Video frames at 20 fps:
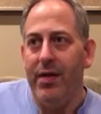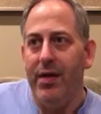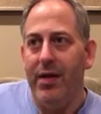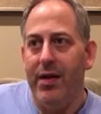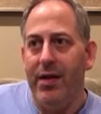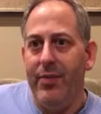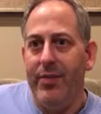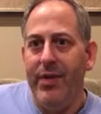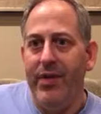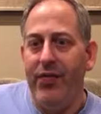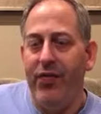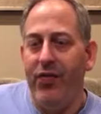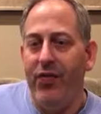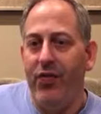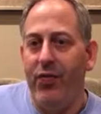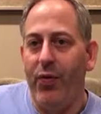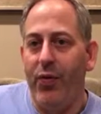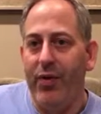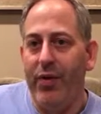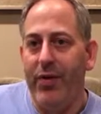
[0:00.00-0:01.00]
It's
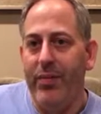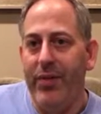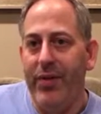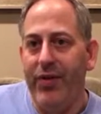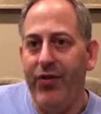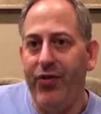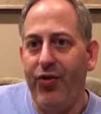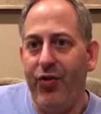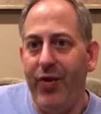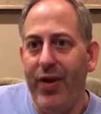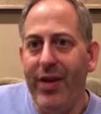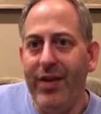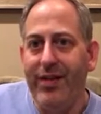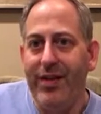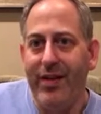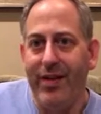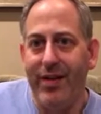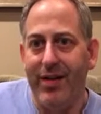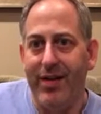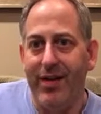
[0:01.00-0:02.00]
sort of been
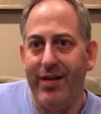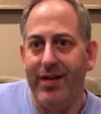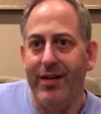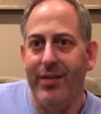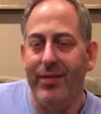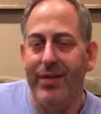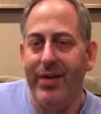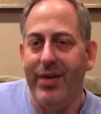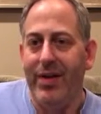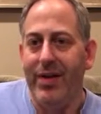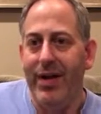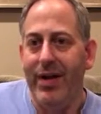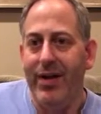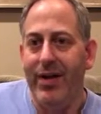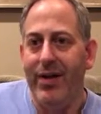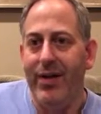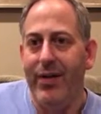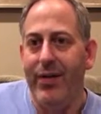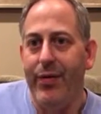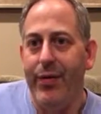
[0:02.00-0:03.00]
trending. I mean, in
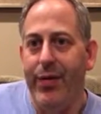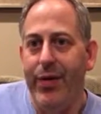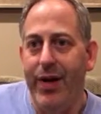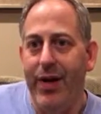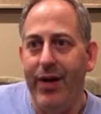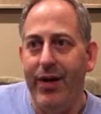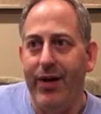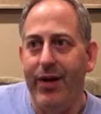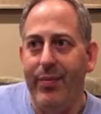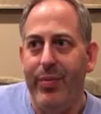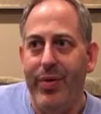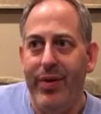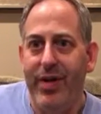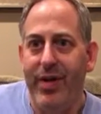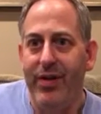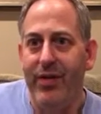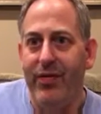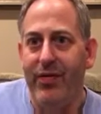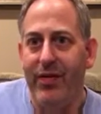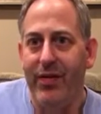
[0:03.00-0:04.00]
area
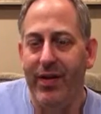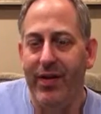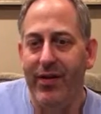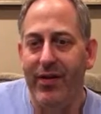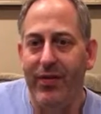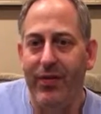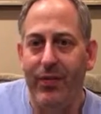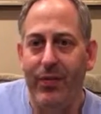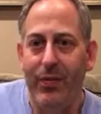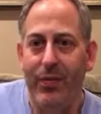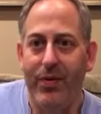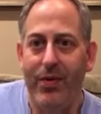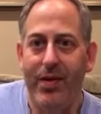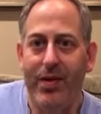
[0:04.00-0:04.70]
therapy, it's